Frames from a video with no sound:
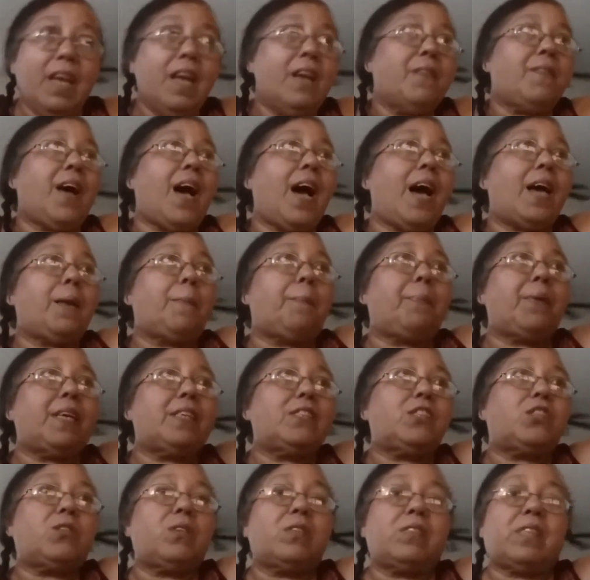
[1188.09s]
If I had a
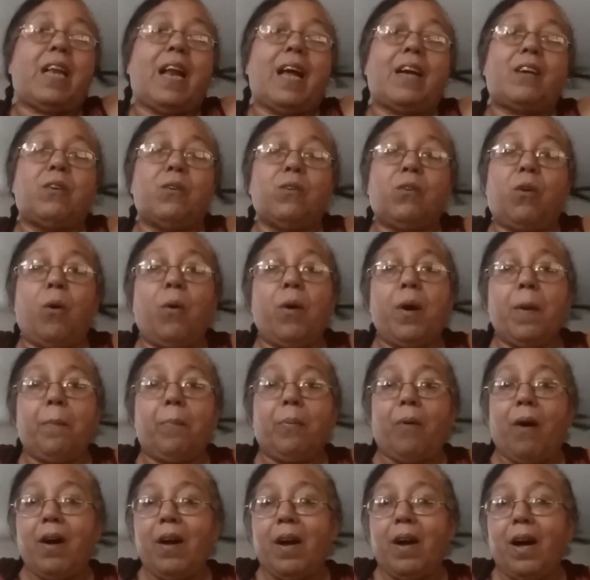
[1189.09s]
place that I could go
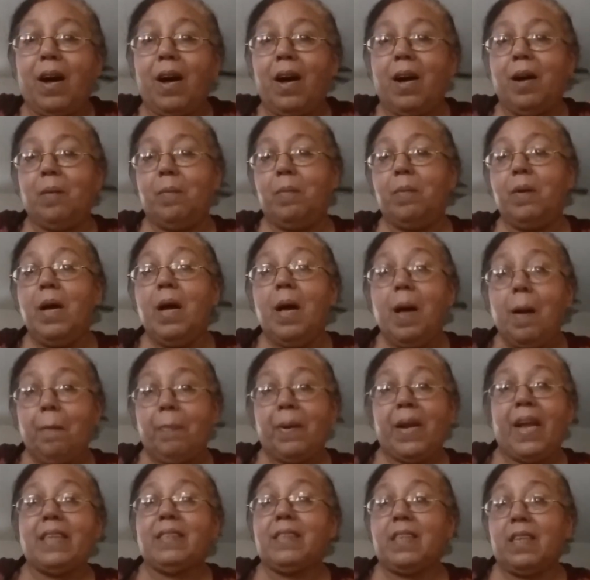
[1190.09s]
and
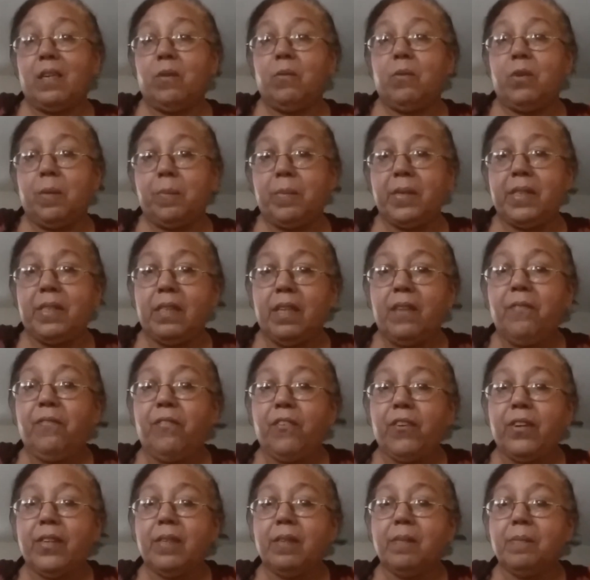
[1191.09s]
plant it would have been
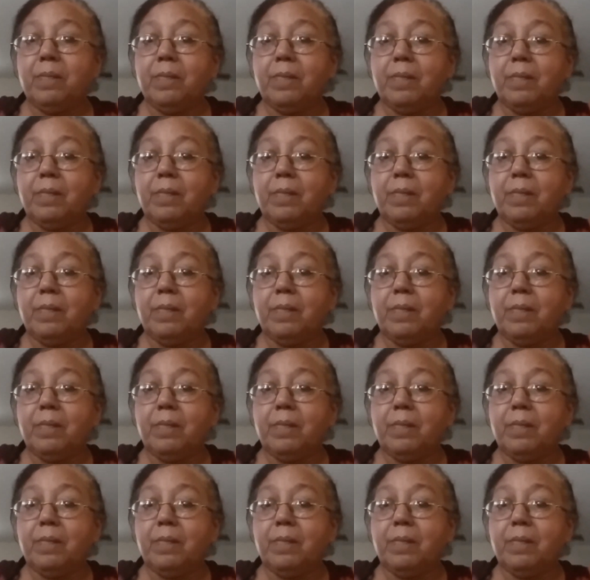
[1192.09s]
different.